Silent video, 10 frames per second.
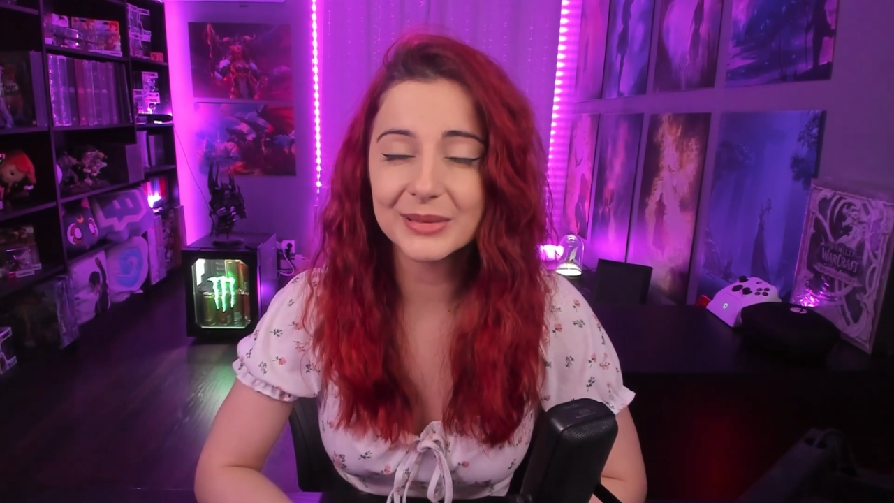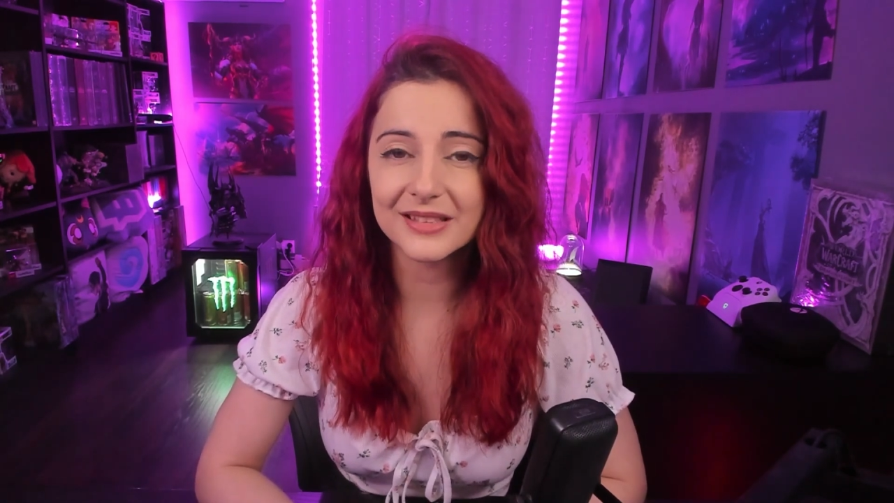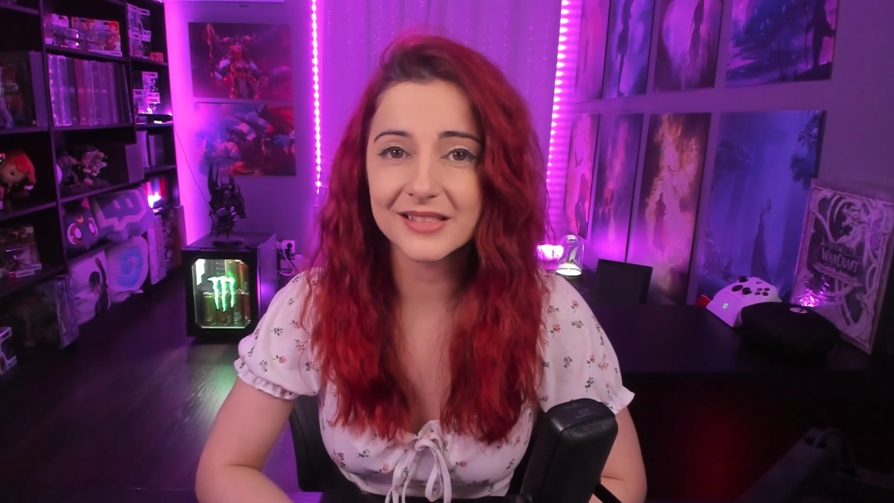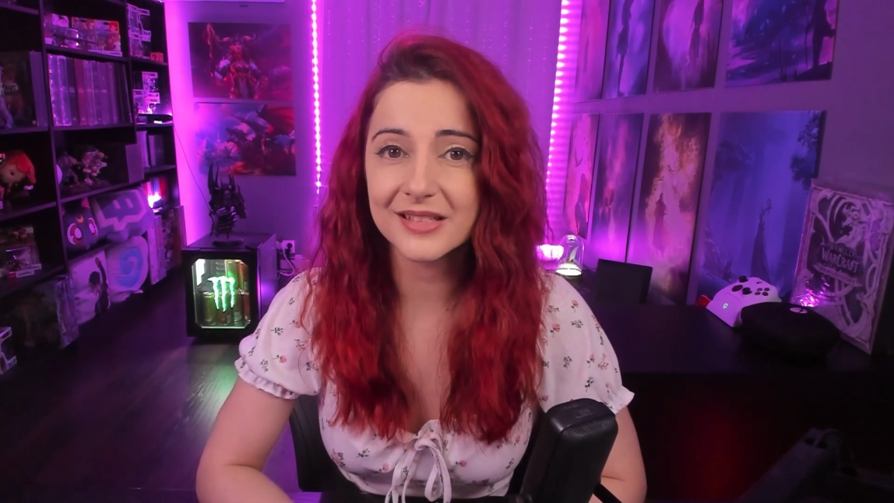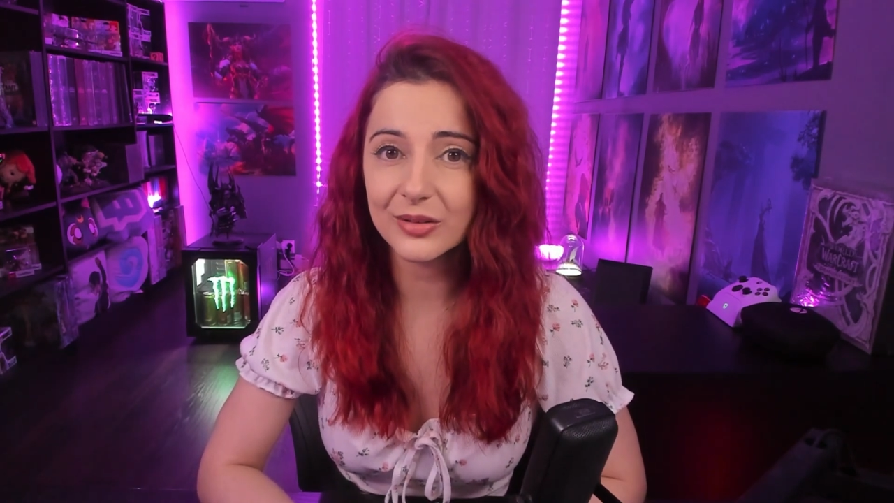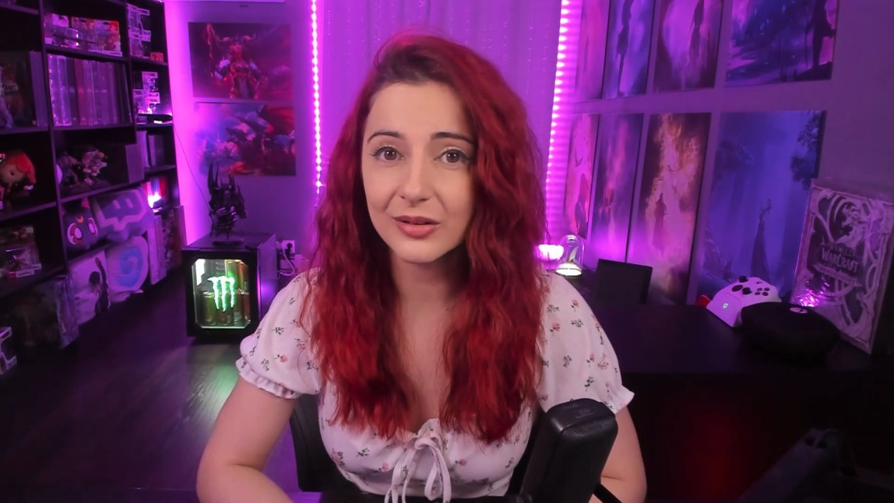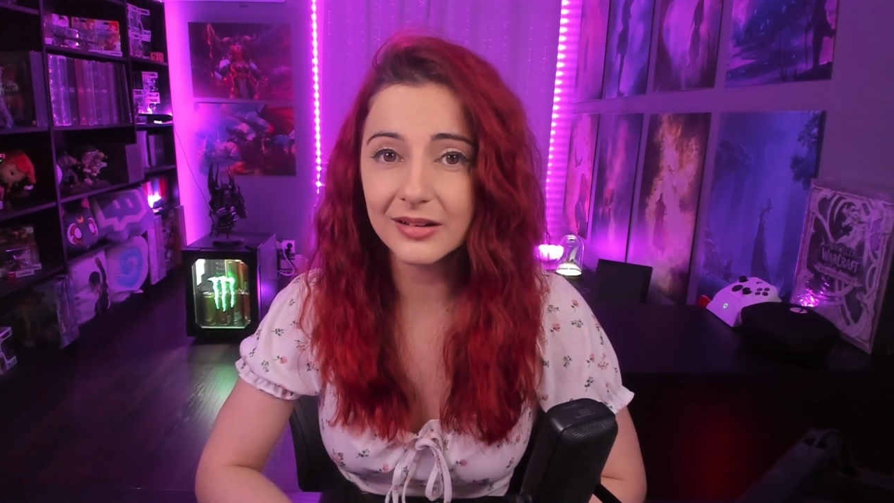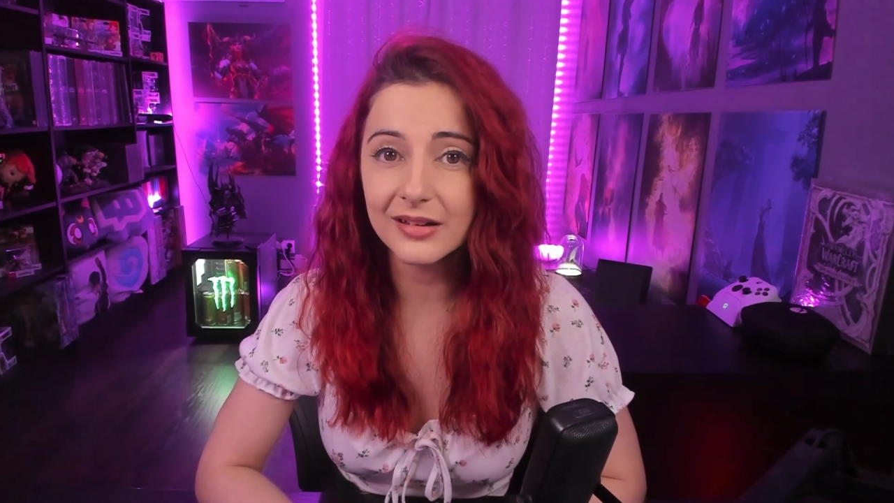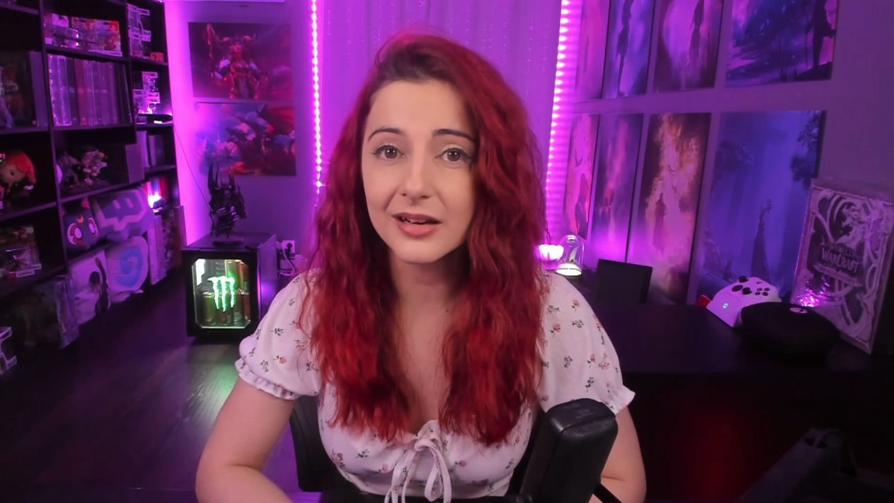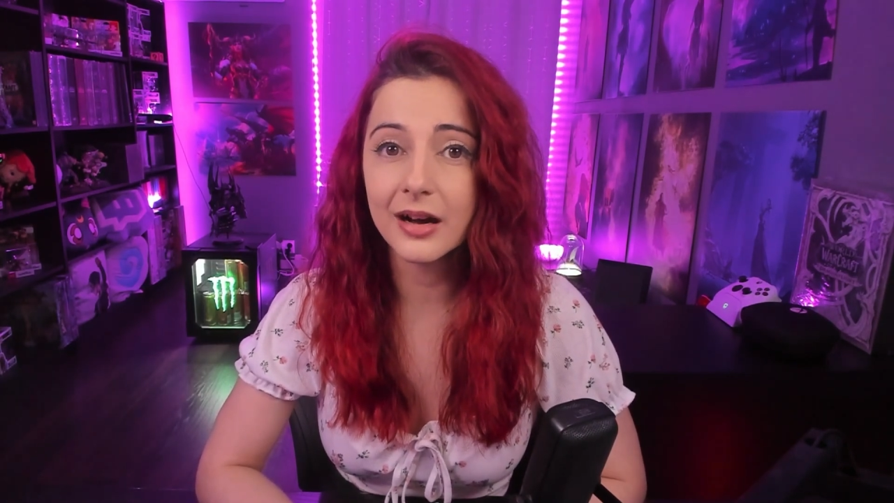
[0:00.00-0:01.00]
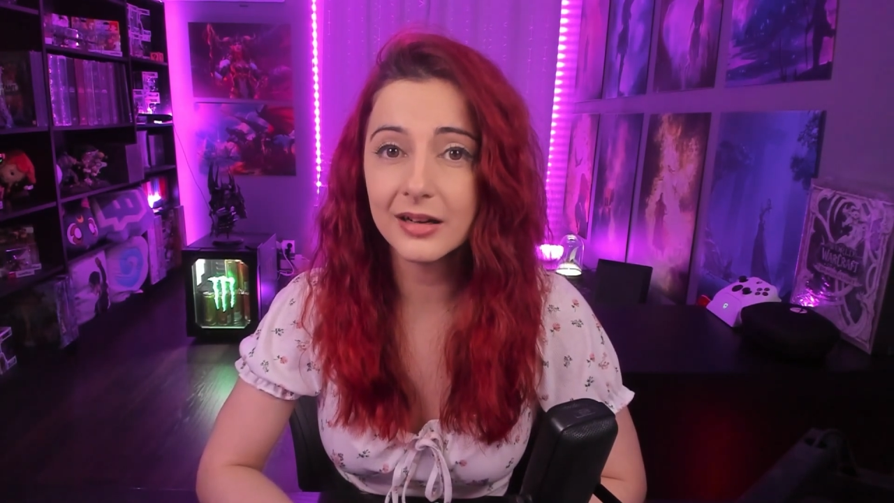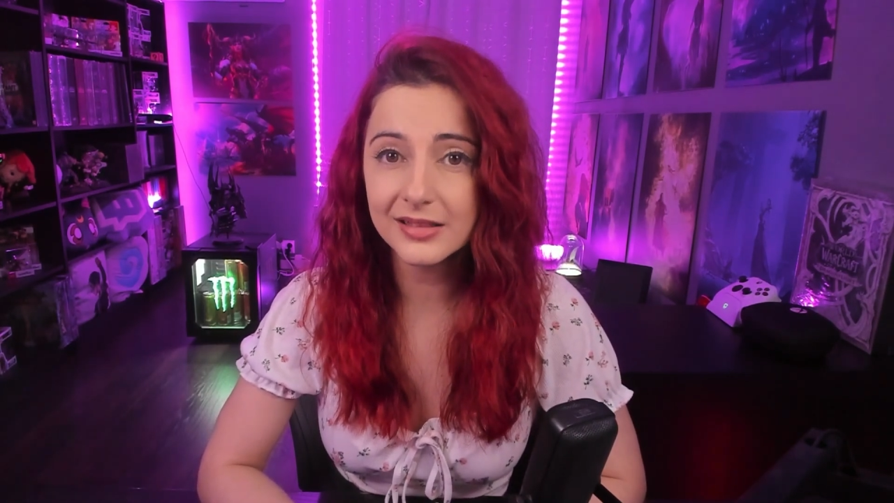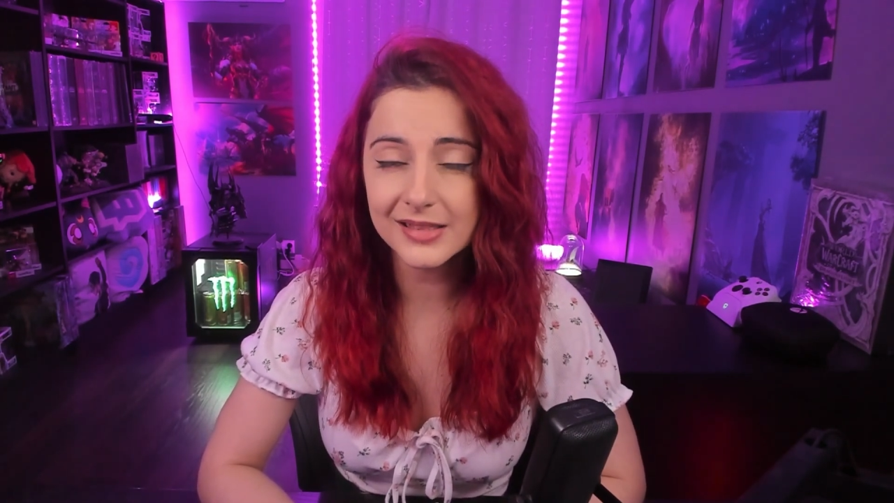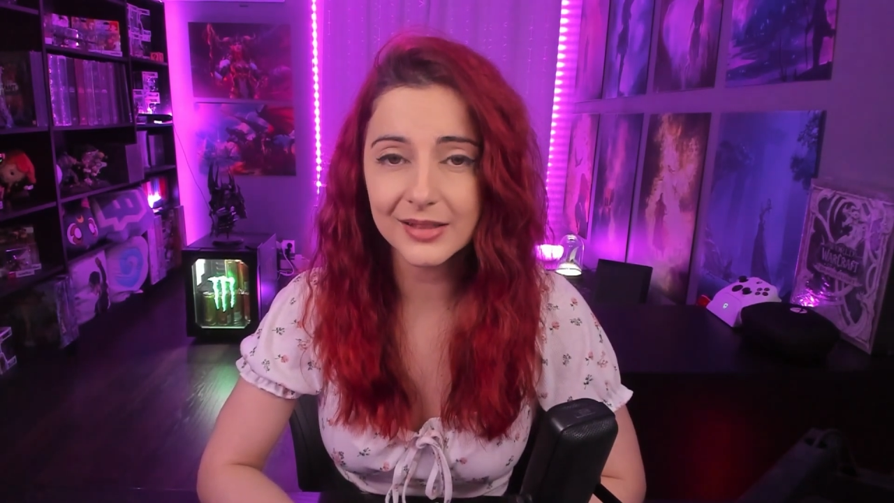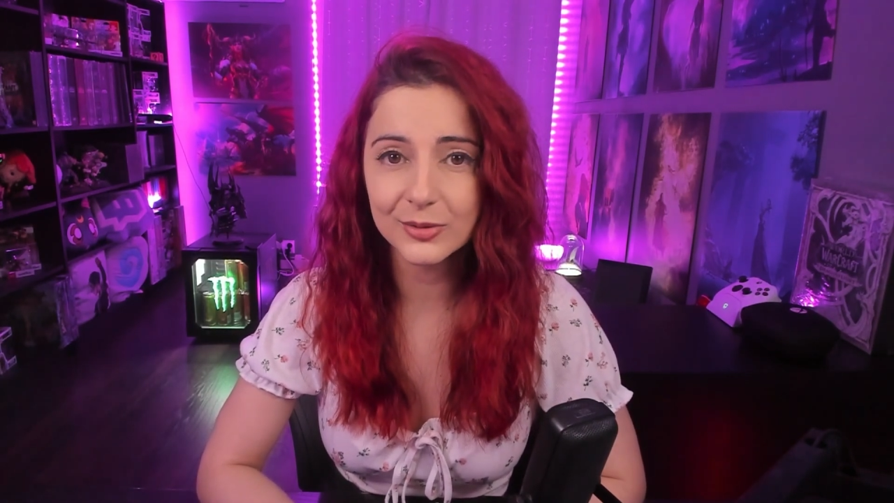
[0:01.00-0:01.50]
because there are
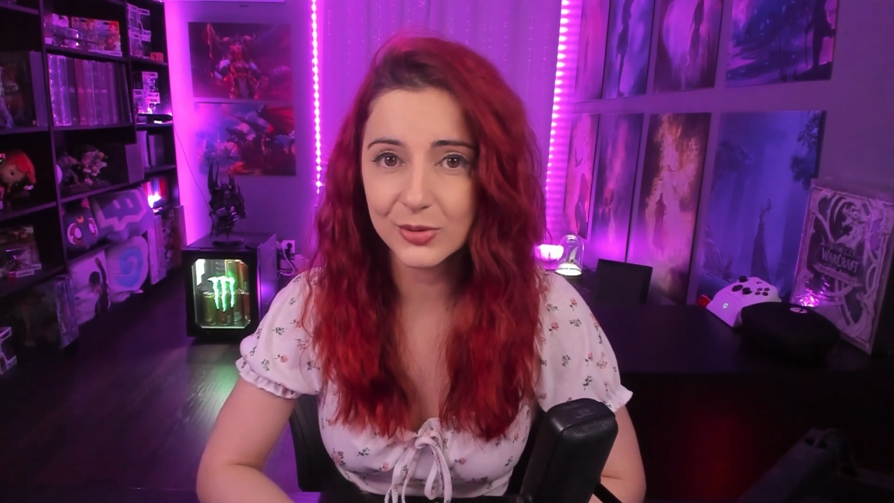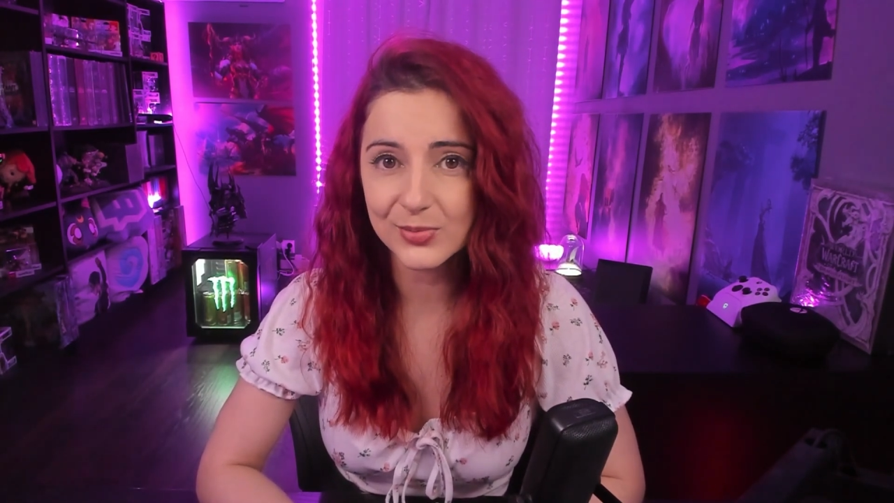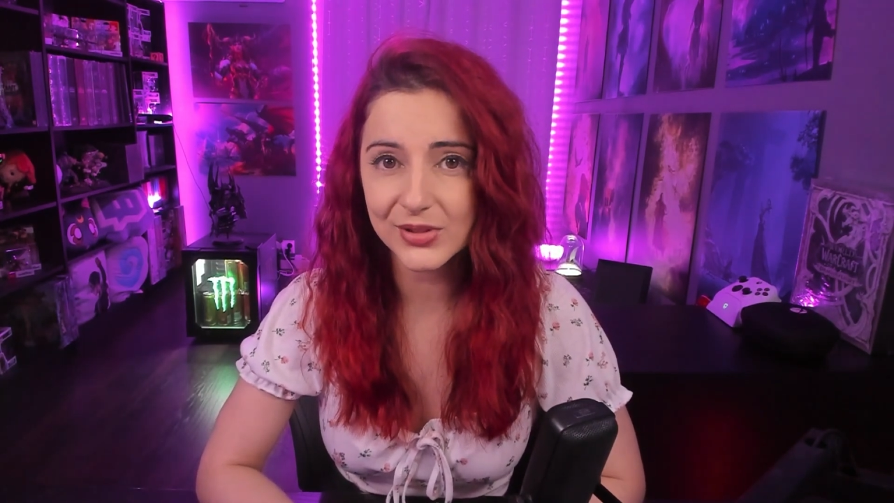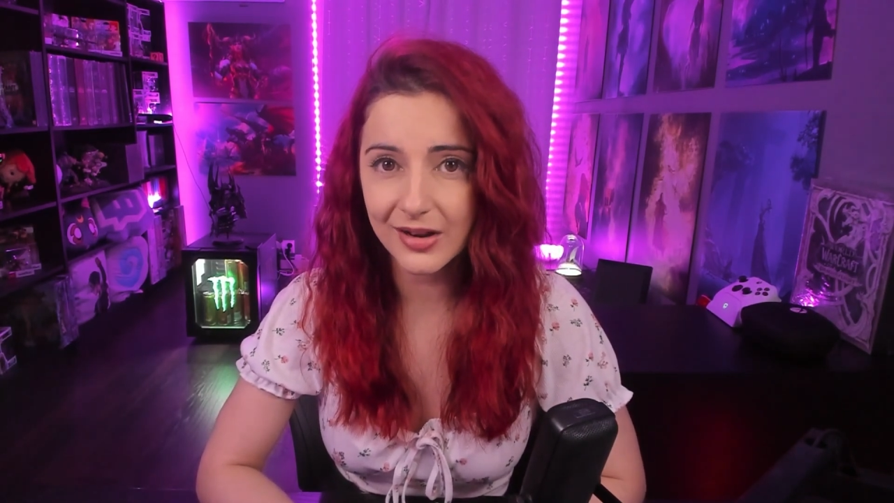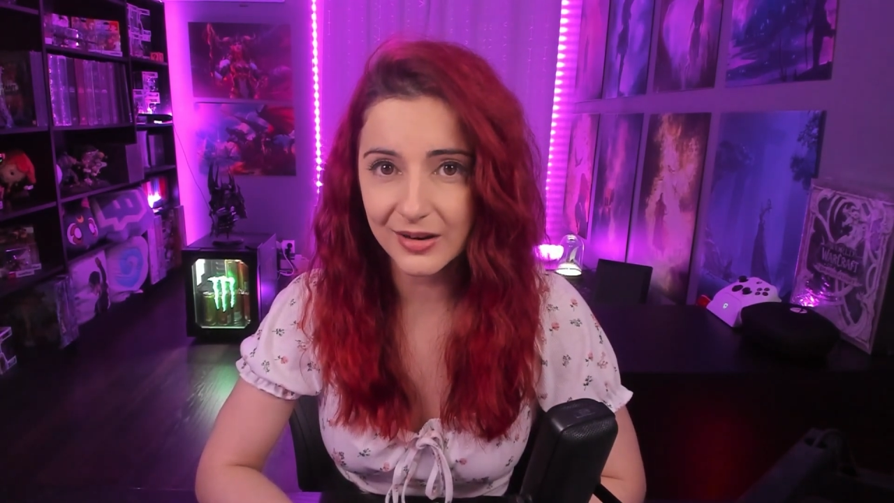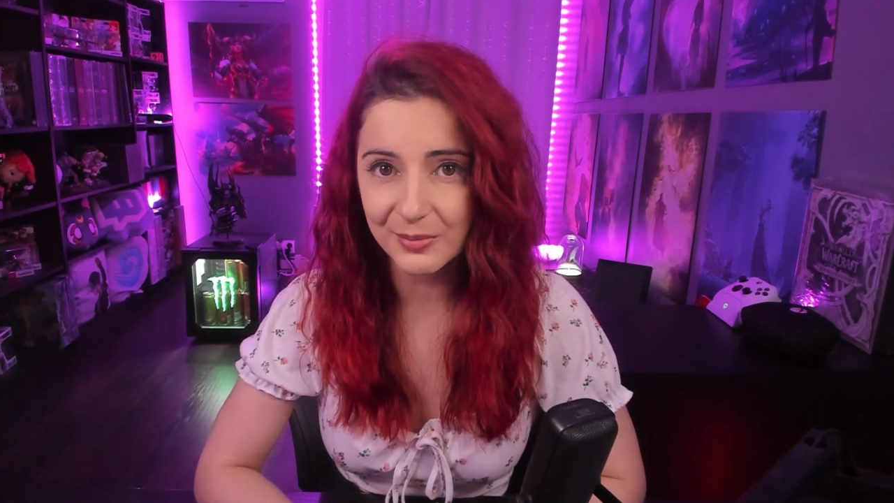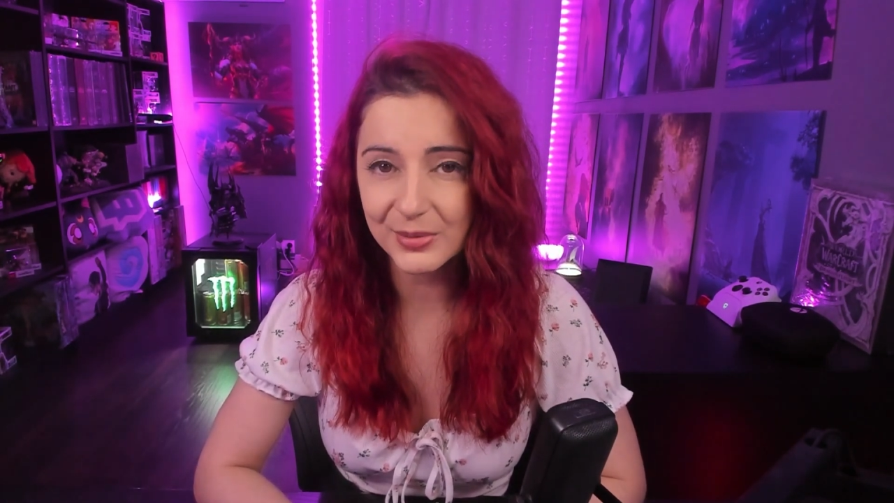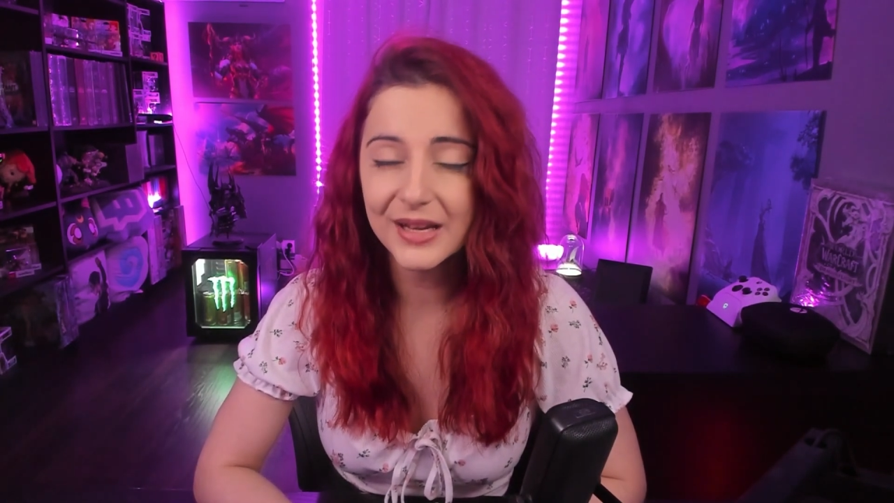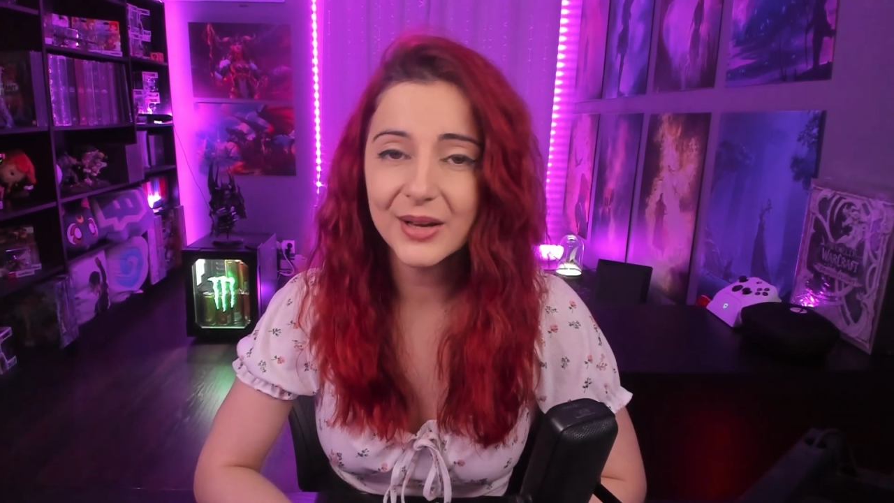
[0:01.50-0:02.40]
hunting groups up,